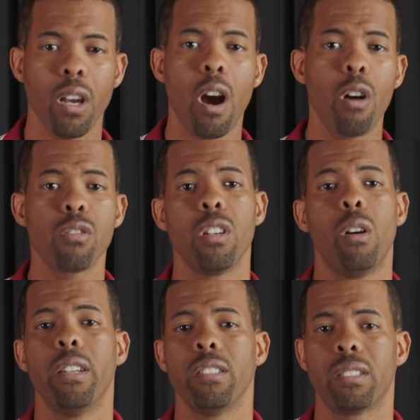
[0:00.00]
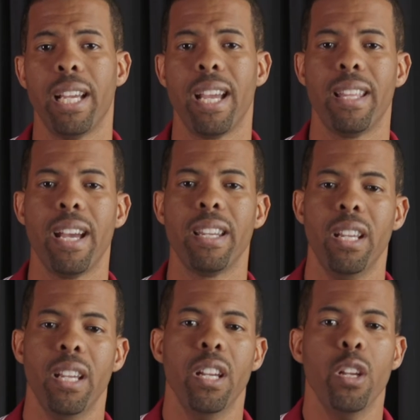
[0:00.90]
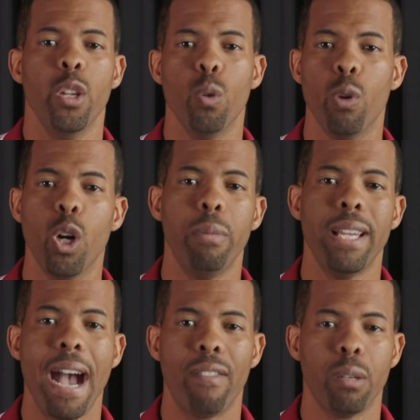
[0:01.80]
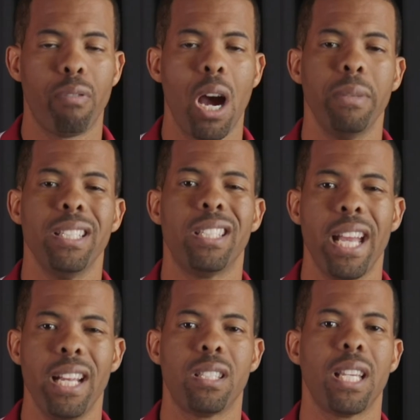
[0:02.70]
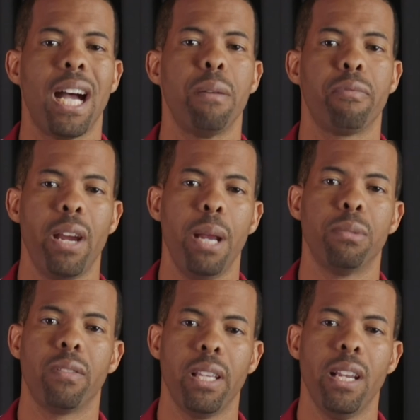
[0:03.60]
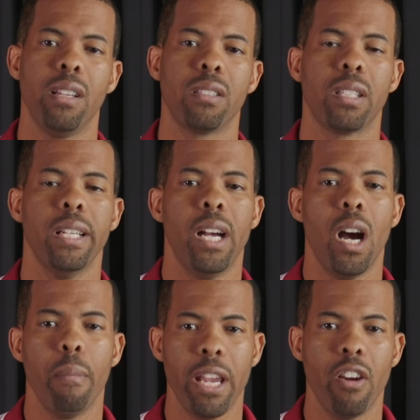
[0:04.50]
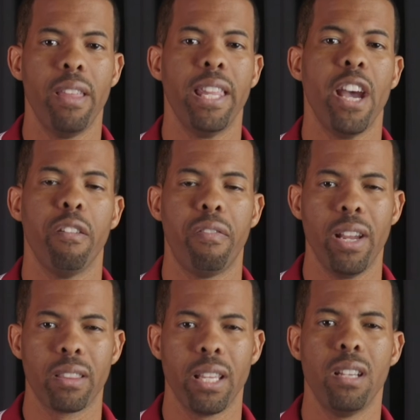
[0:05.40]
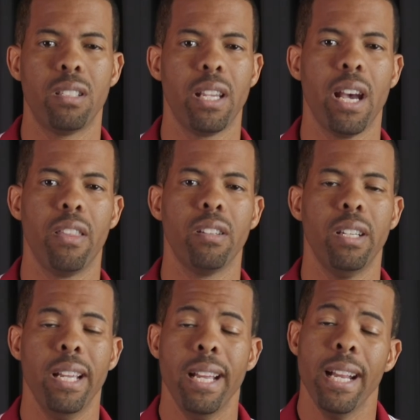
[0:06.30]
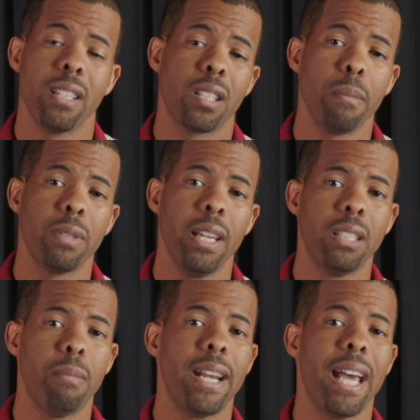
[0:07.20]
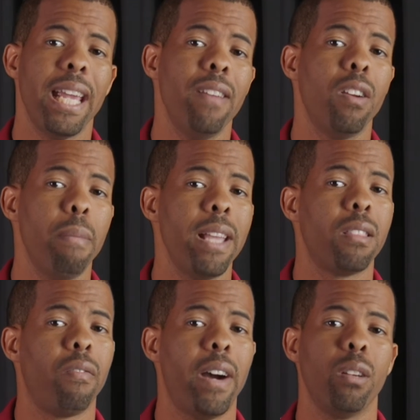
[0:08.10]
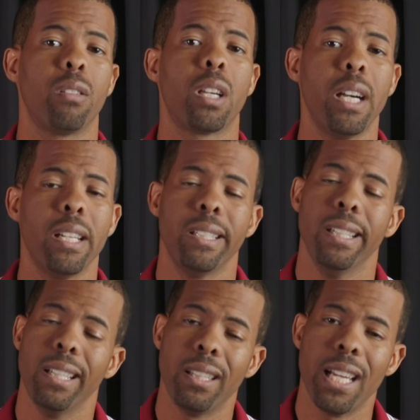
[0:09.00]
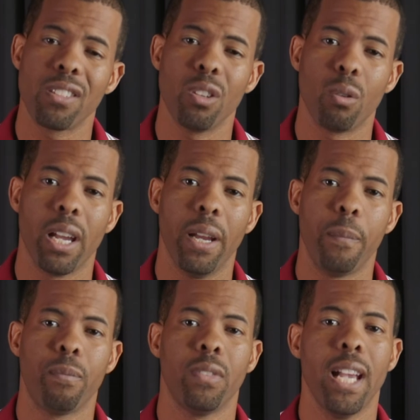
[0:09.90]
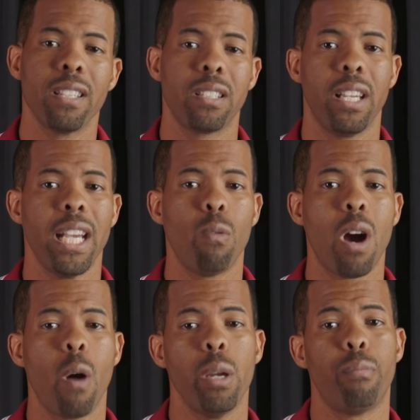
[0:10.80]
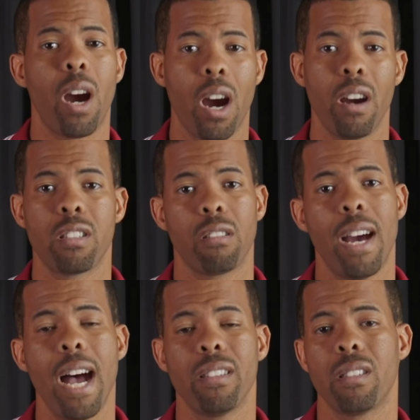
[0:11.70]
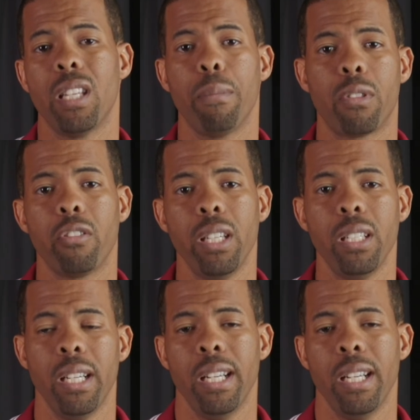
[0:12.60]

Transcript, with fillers: Also understand that you will be having to probably change time frames of things um, here and there to fit things together. And some things might not even make the final cut, and that's okay. That's again why we prioritize in step three.